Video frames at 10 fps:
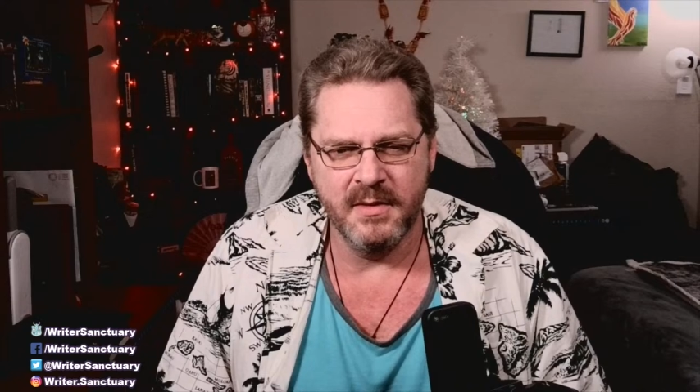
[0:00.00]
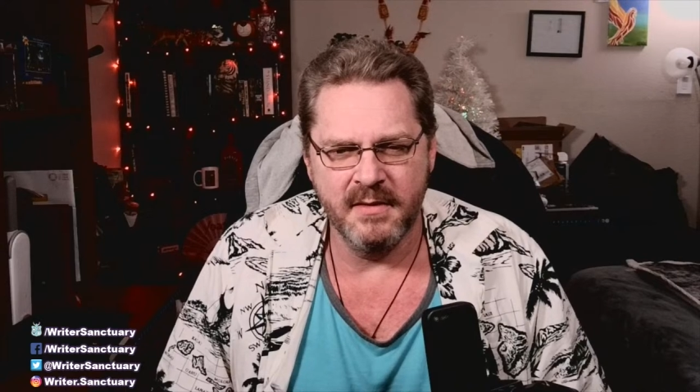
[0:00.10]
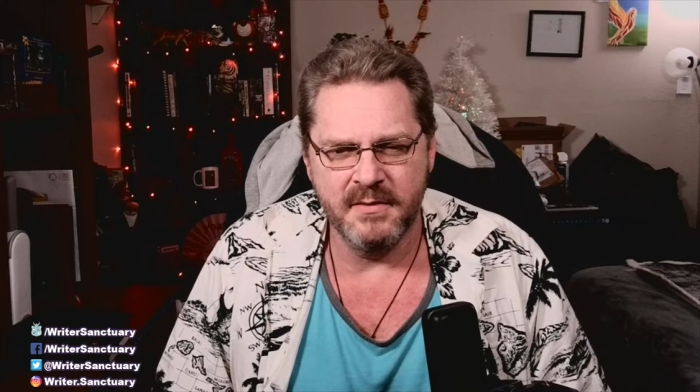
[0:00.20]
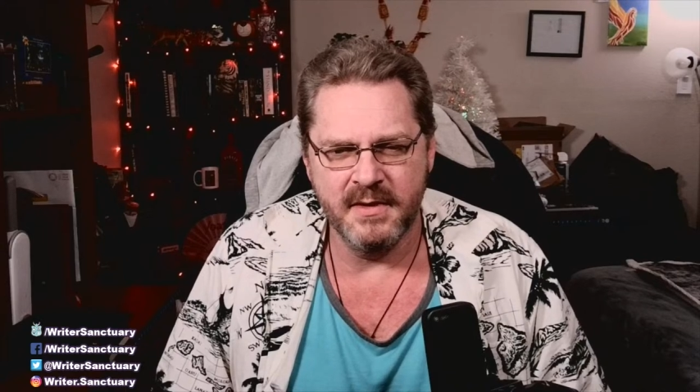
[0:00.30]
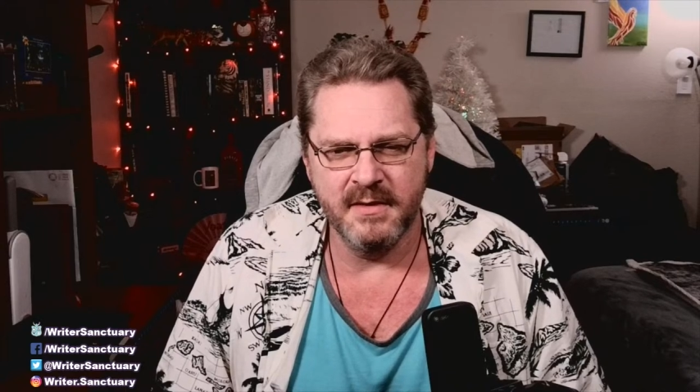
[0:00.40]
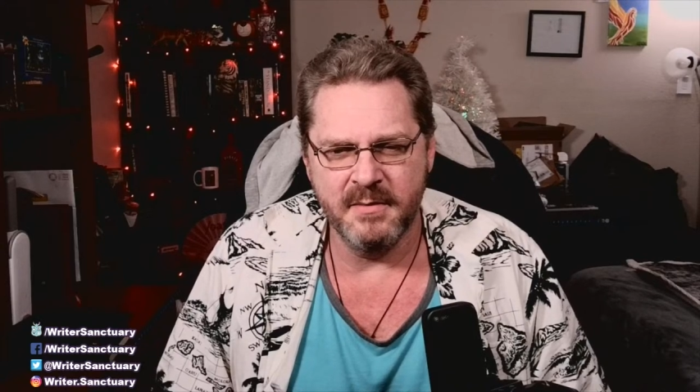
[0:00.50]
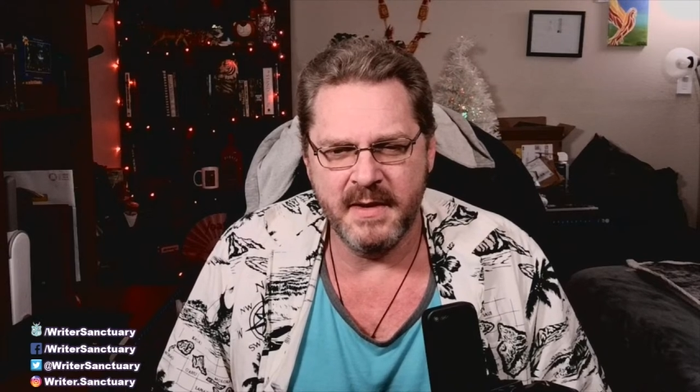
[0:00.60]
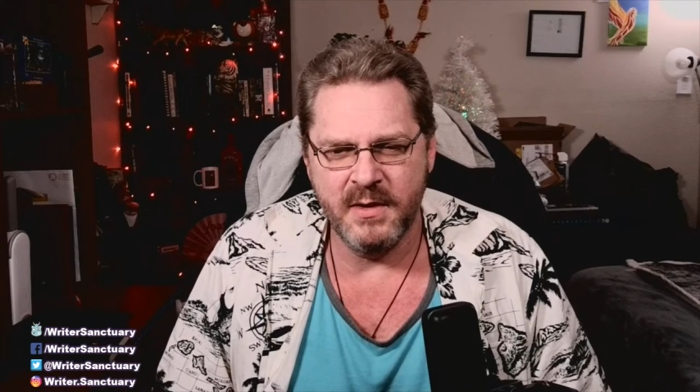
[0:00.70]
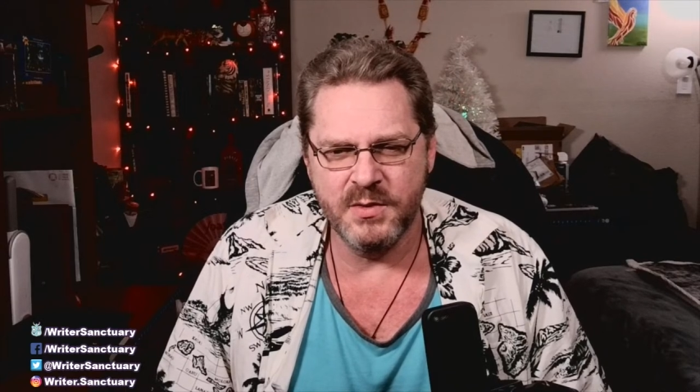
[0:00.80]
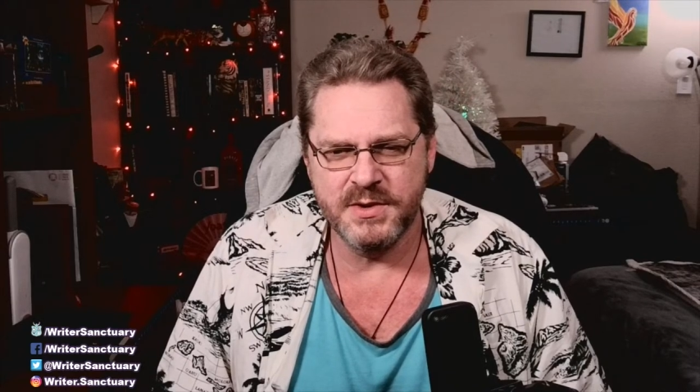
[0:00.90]
I would love to
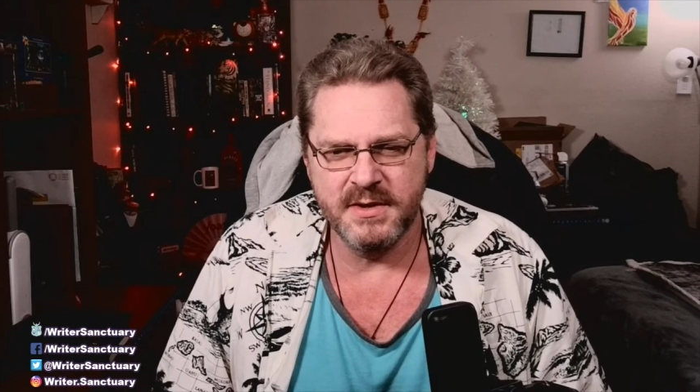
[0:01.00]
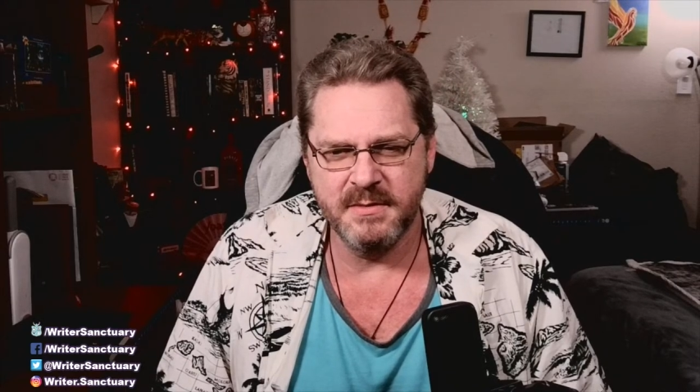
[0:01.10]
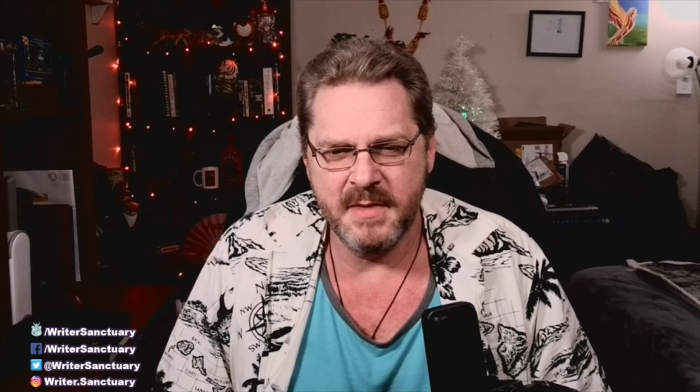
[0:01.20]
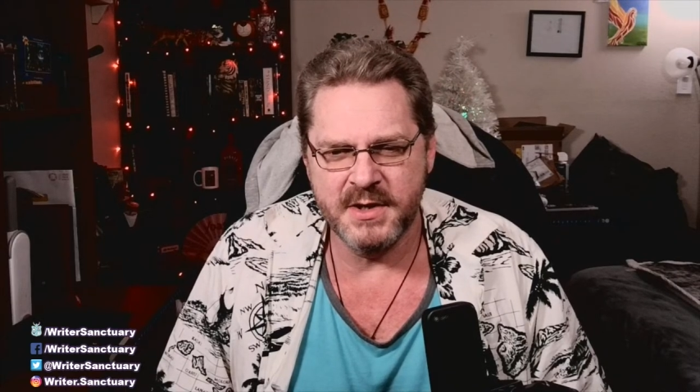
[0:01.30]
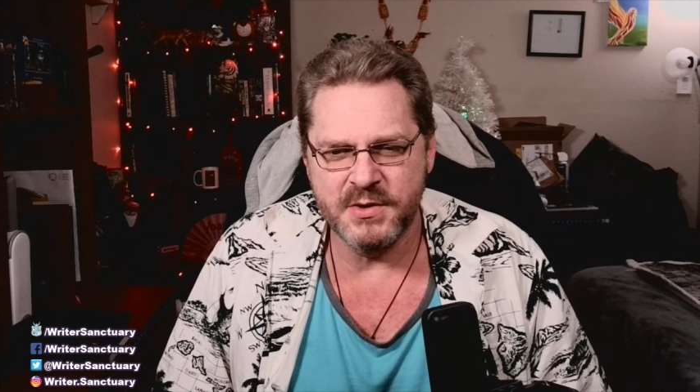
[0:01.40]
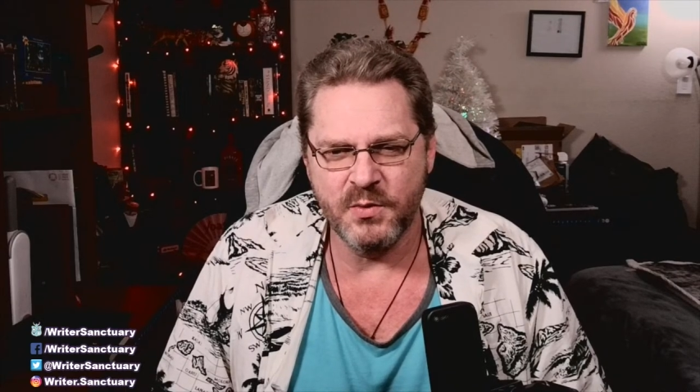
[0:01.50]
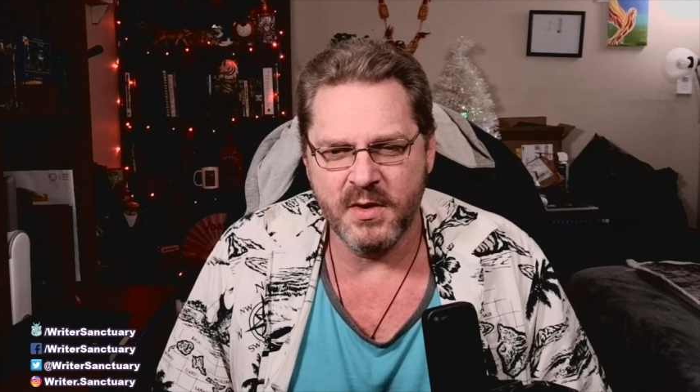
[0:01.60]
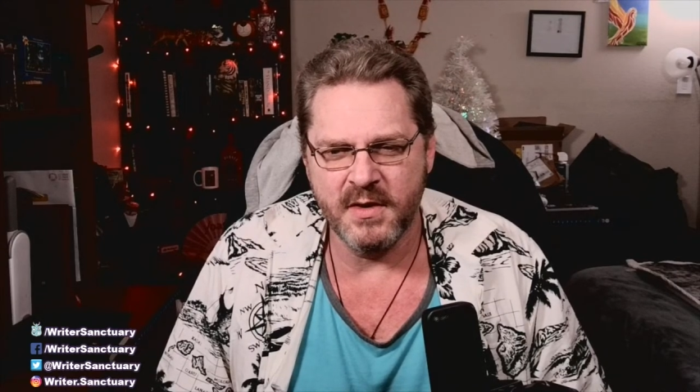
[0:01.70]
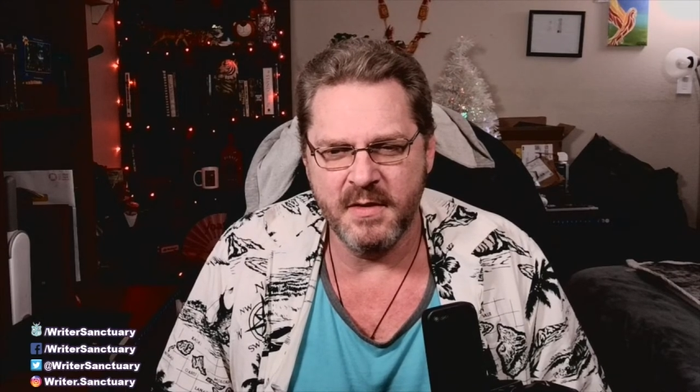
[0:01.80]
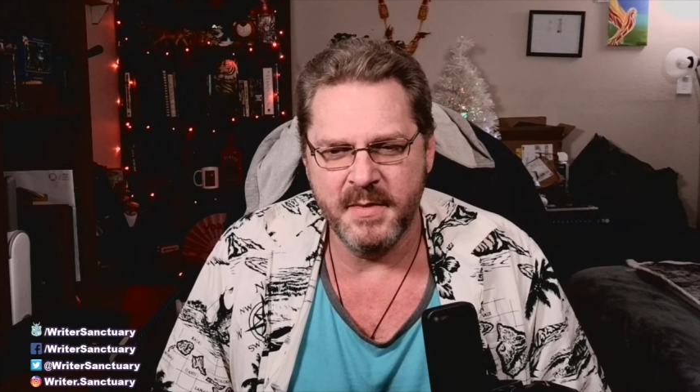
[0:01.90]
live by the ocean.
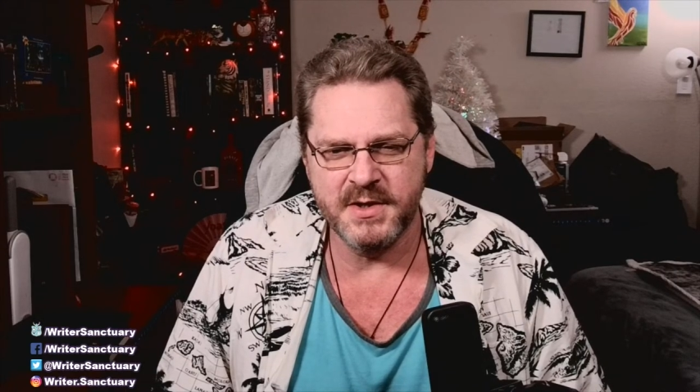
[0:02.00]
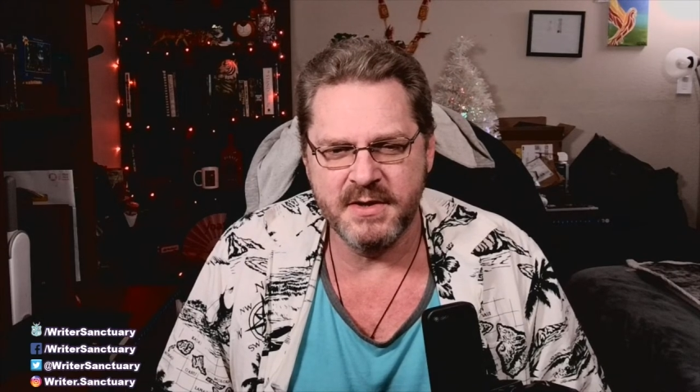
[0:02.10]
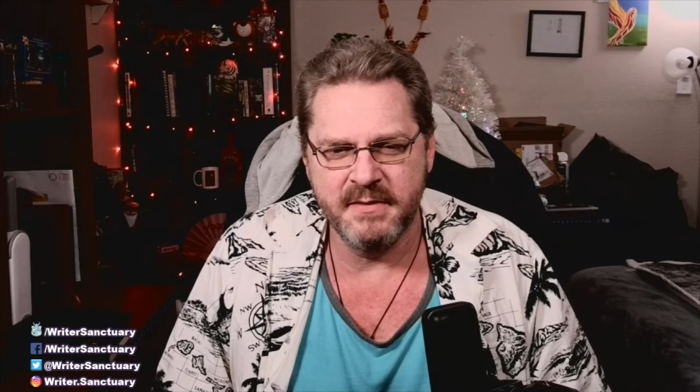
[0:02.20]
Imagine walking on the